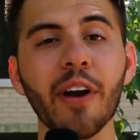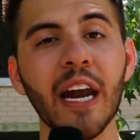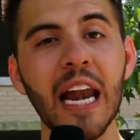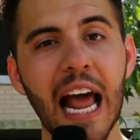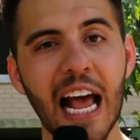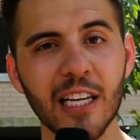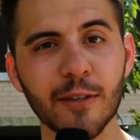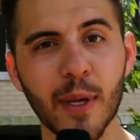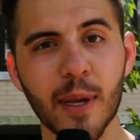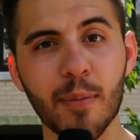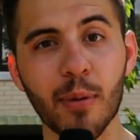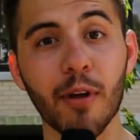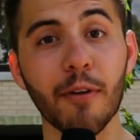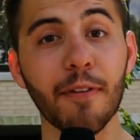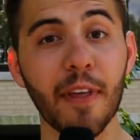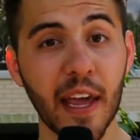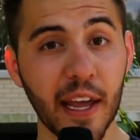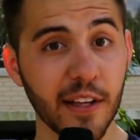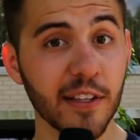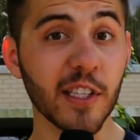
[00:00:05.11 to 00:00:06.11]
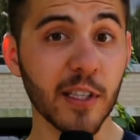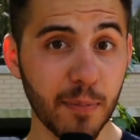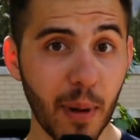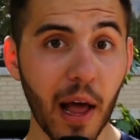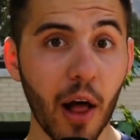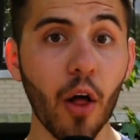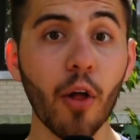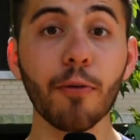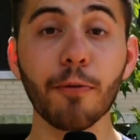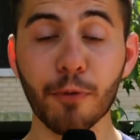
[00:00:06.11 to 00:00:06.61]
around and ask people if they can
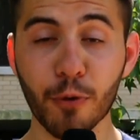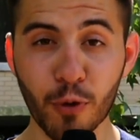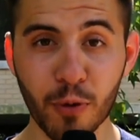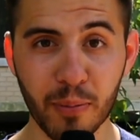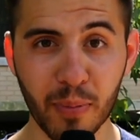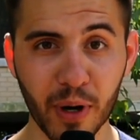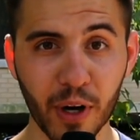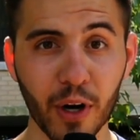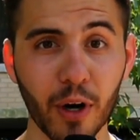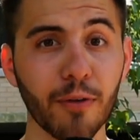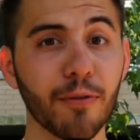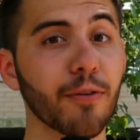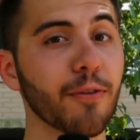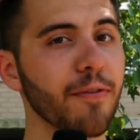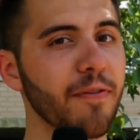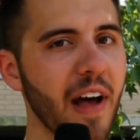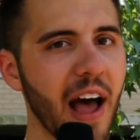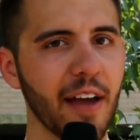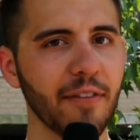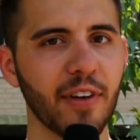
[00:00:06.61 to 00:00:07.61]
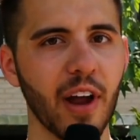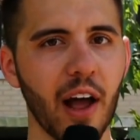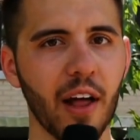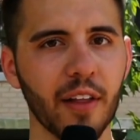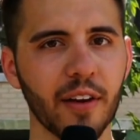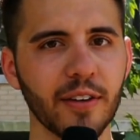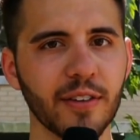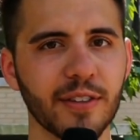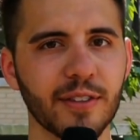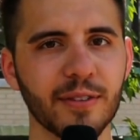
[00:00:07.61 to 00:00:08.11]
spell Freudenberger for
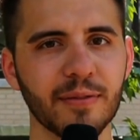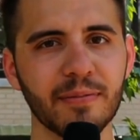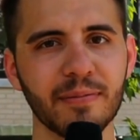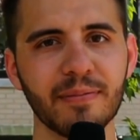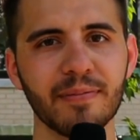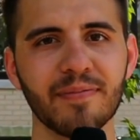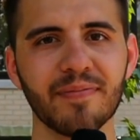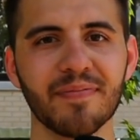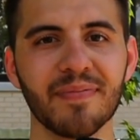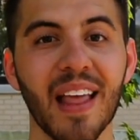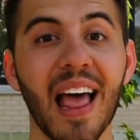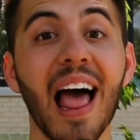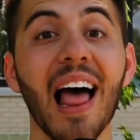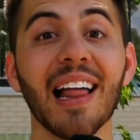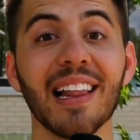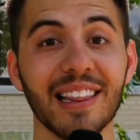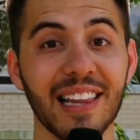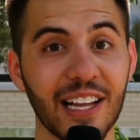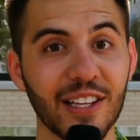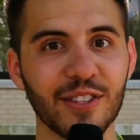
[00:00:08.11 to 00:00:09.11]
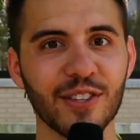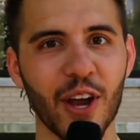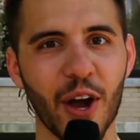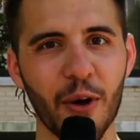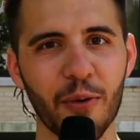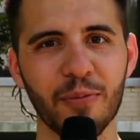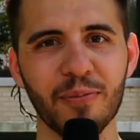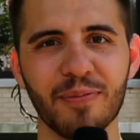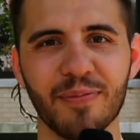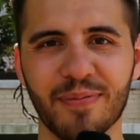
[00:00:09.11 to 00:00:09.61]
$5. Let's
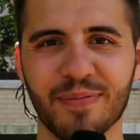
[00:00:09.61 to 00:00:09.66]
go.